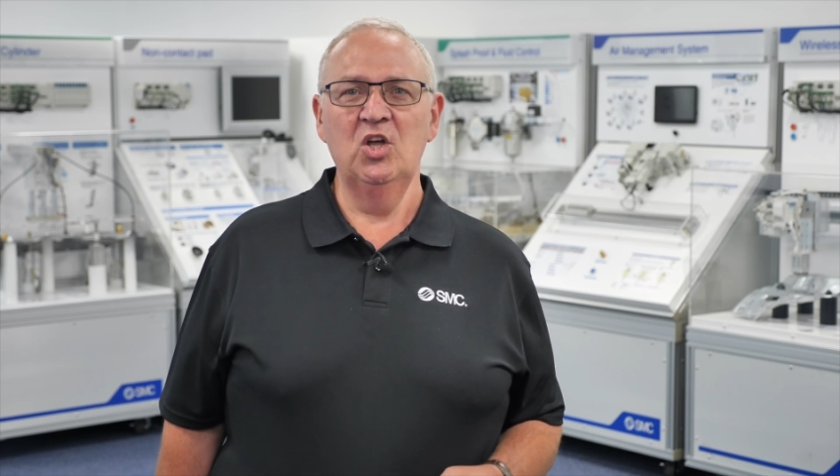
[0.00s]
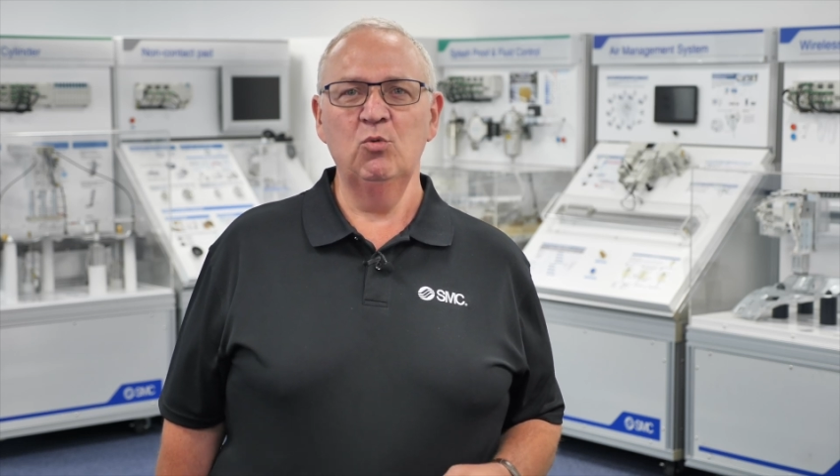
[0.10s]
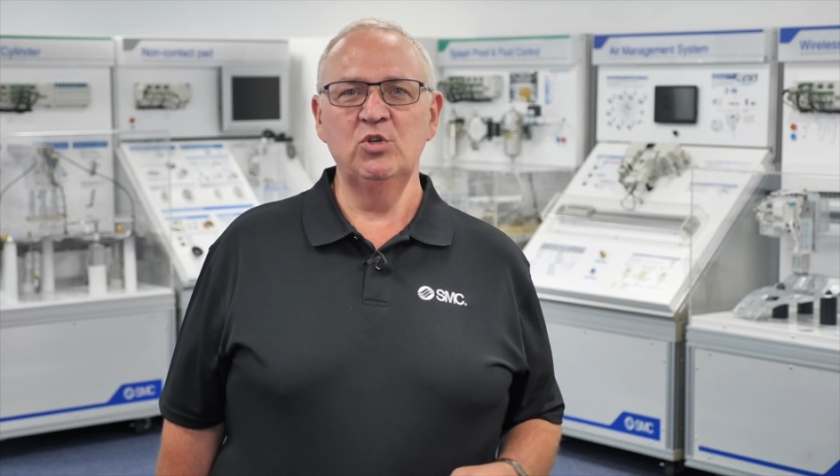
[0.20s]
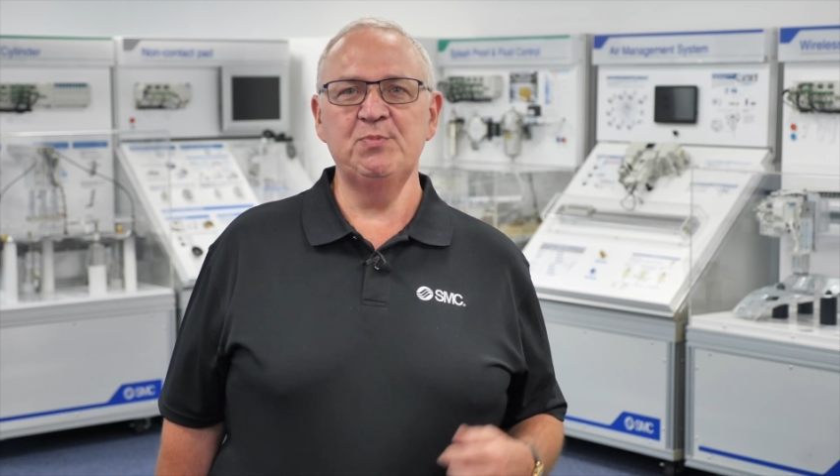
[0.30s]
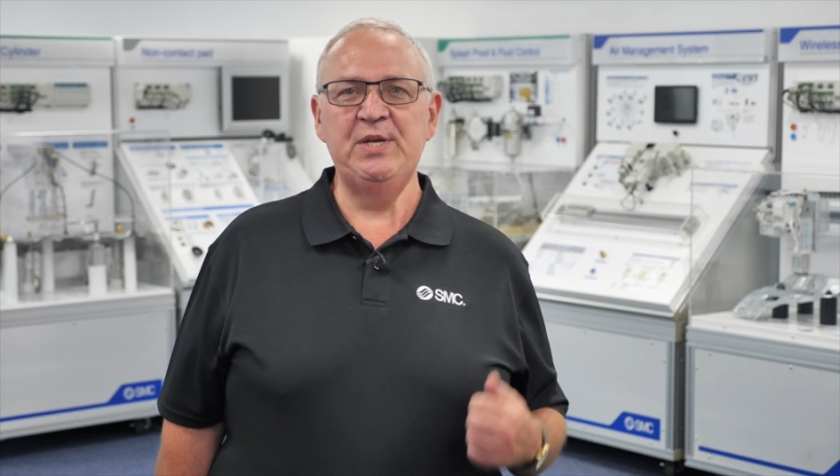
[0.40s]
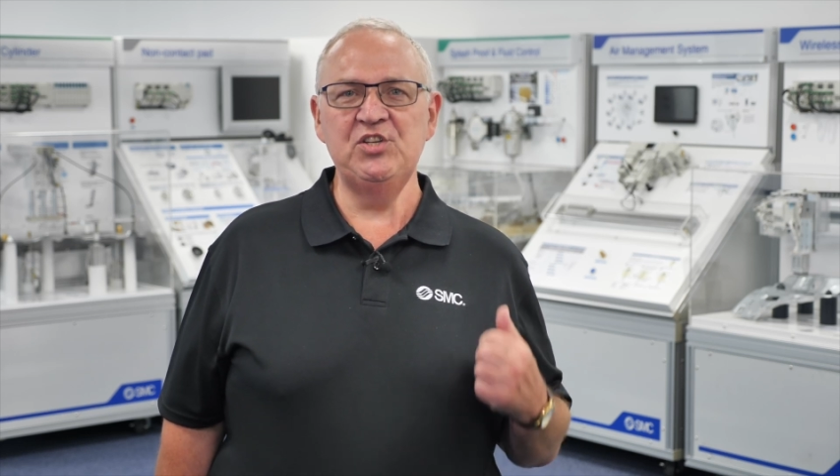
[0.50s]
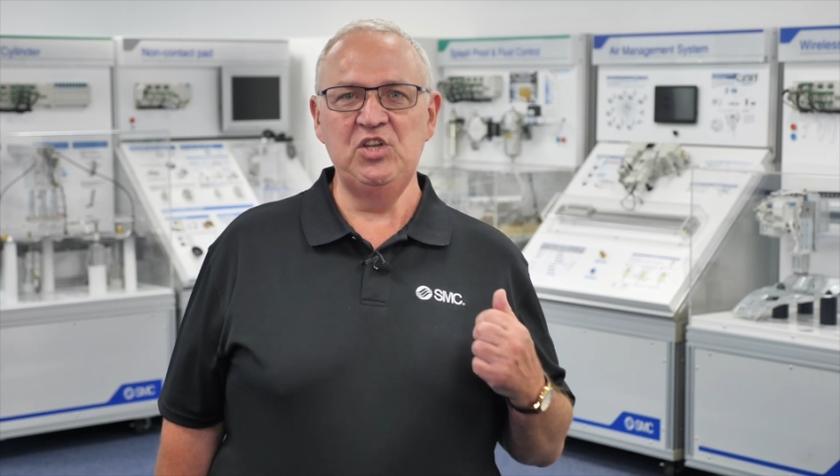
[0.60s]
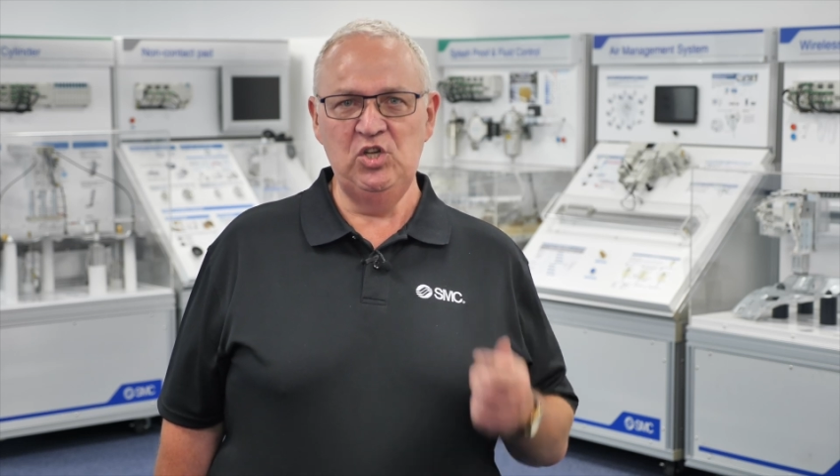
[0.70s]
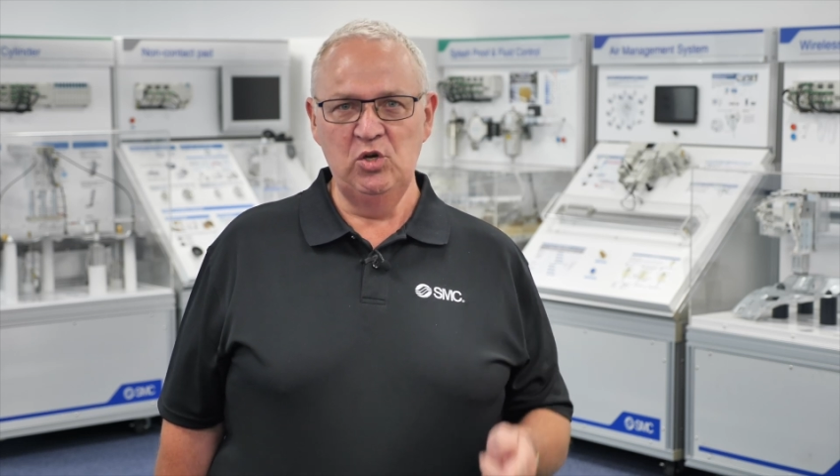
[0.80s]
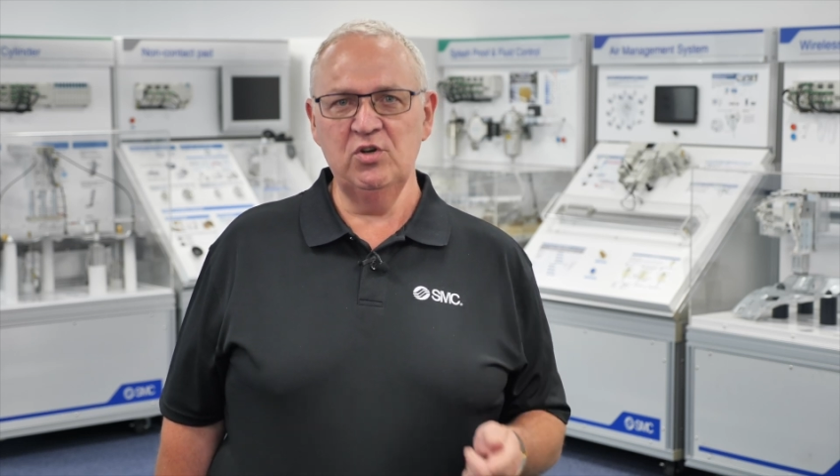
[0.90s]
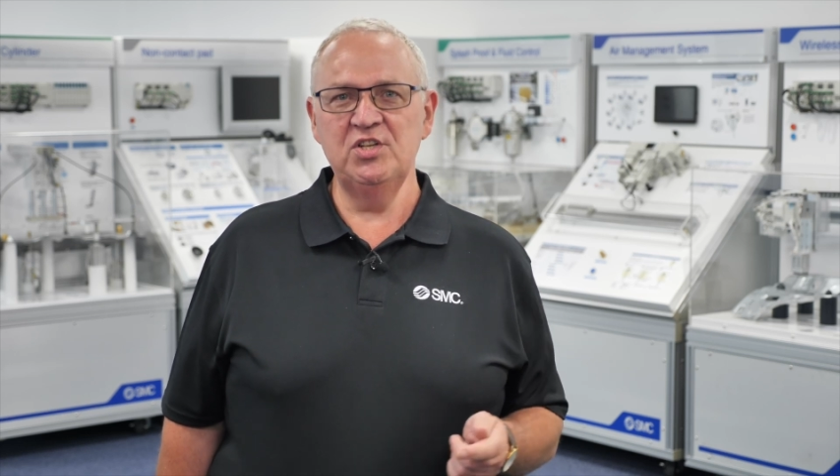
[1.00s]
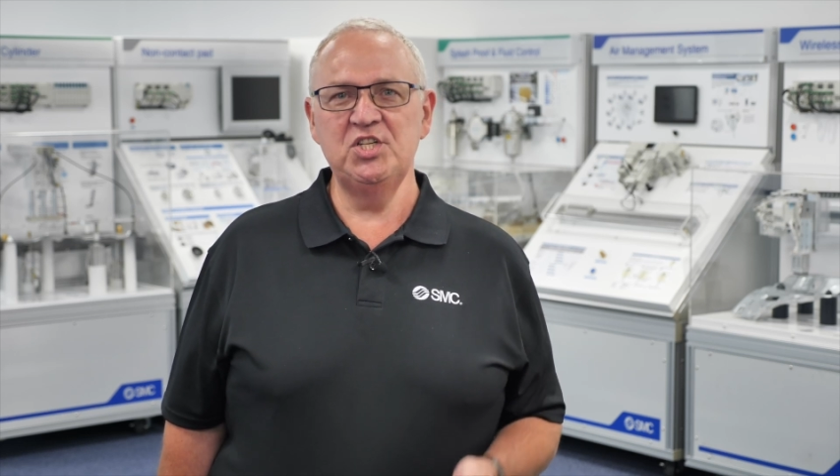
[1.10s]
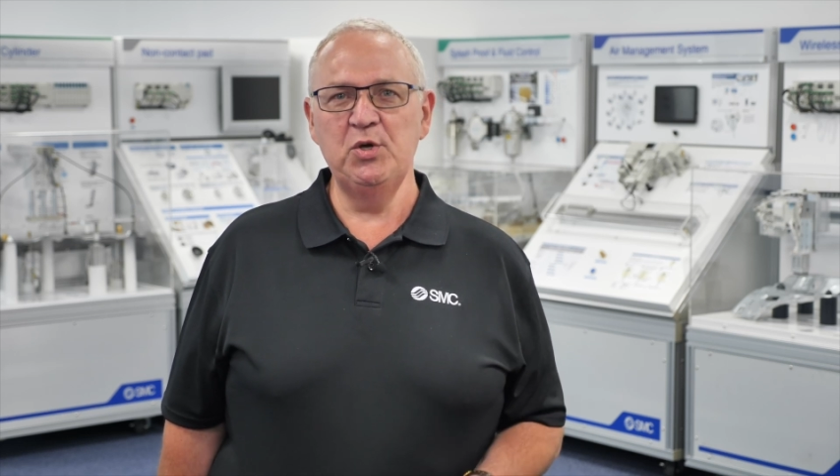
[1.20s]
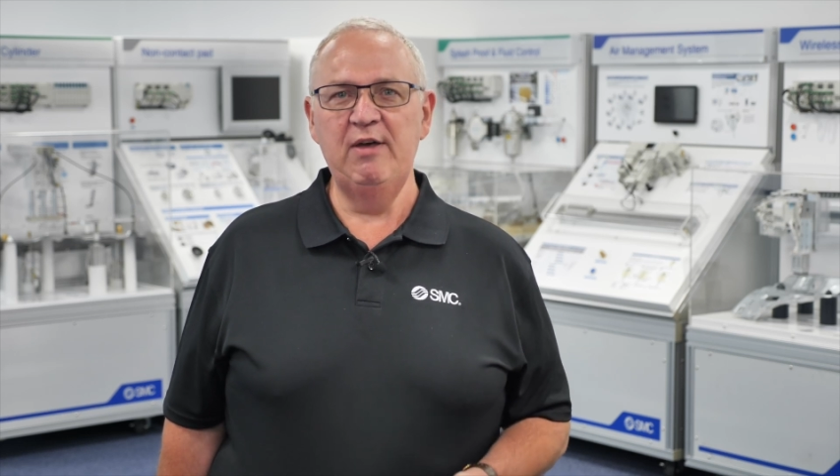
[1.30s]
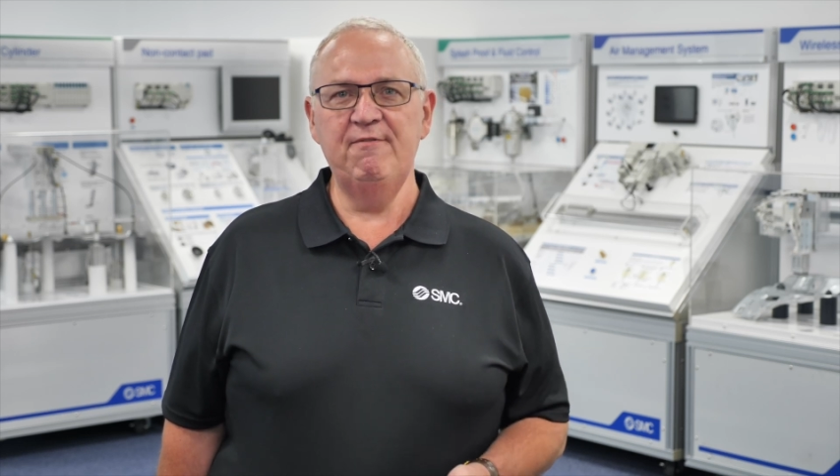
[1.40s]
which means that you can
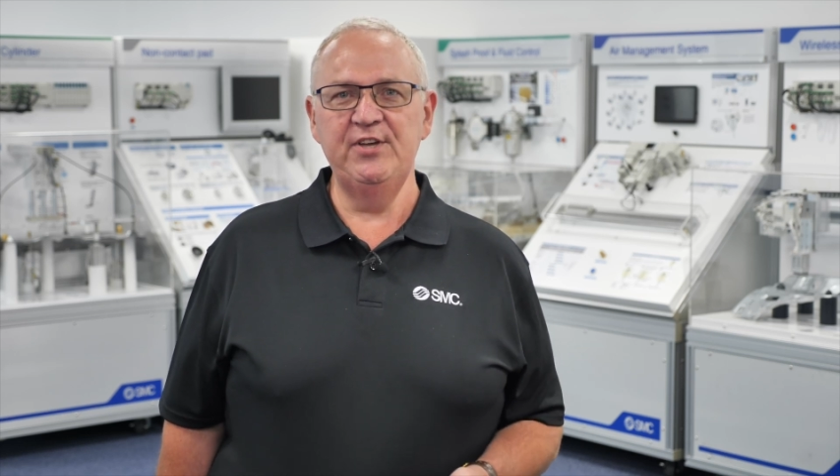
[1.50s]
do it for